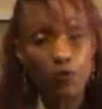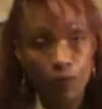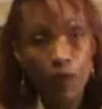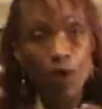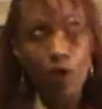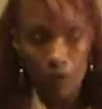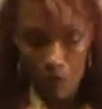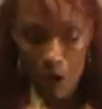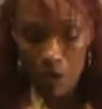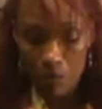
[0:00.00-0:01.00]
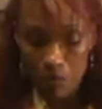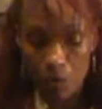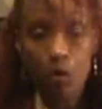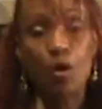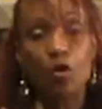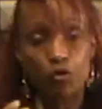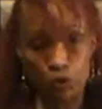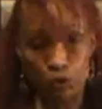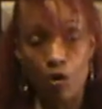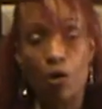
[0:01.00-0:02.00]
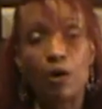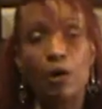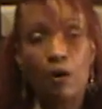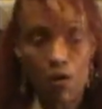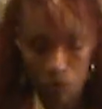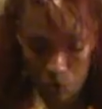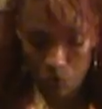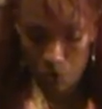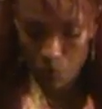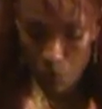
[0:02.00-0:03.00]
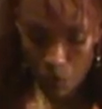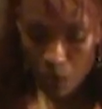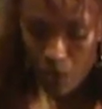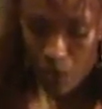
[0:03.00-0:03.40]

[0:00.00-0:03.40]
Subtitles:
to construct a sushi roll.